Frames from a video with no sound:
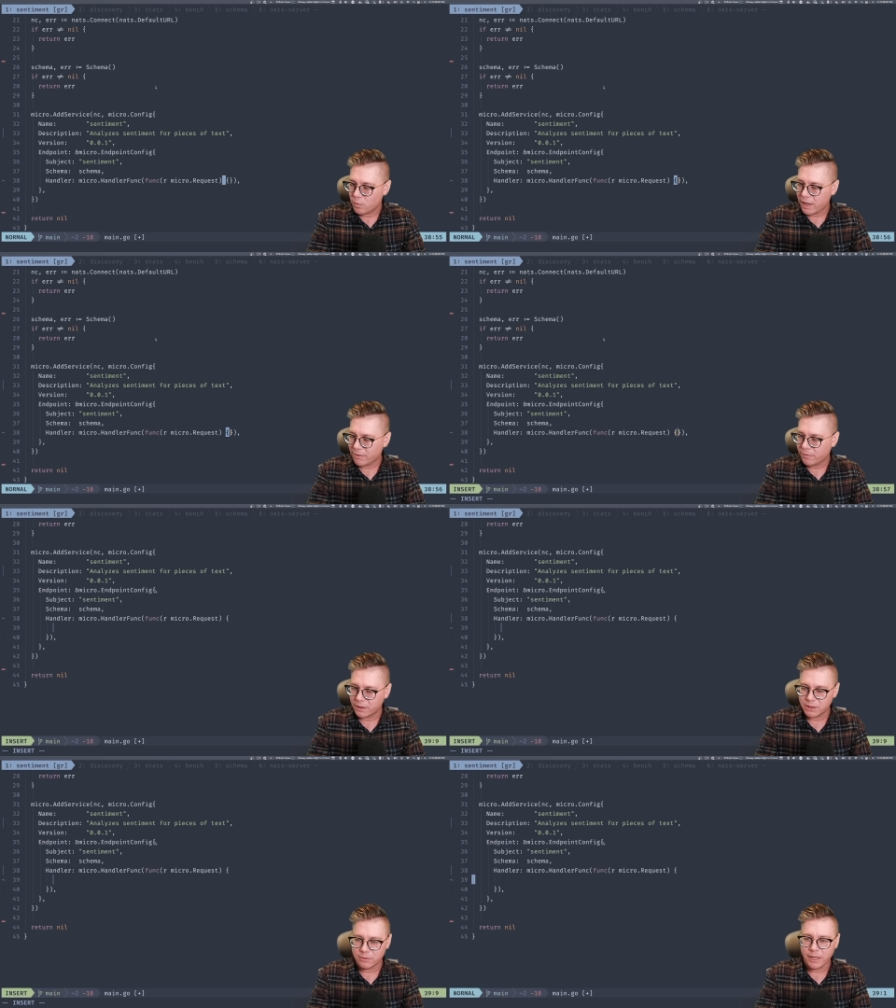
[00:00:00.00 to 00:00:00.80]
we have our
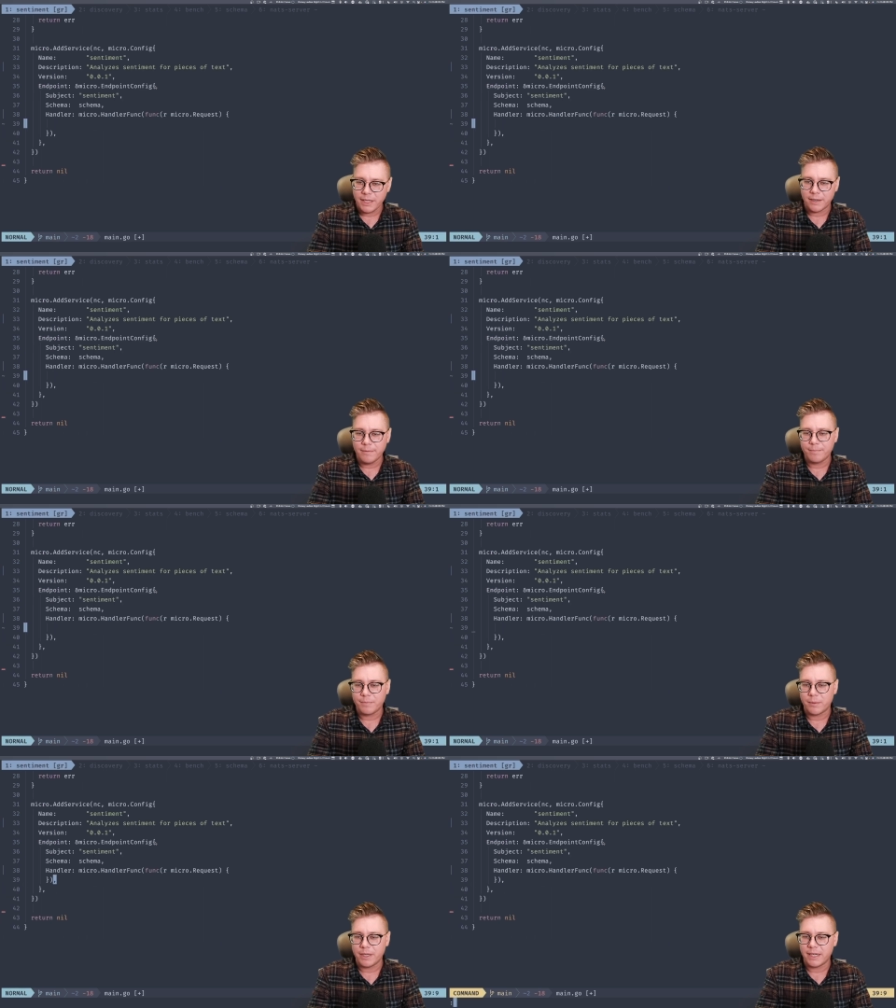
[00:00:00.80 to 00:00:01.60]
function right here
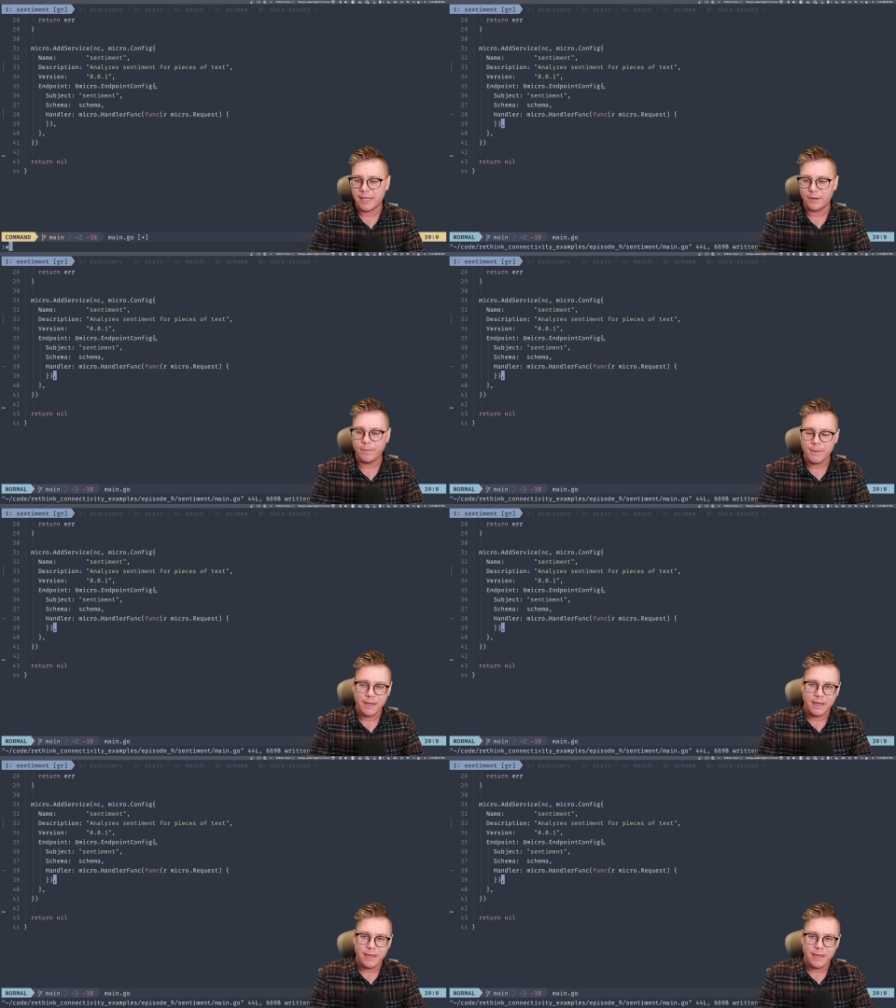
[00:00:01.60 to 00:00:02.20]
that we can handle.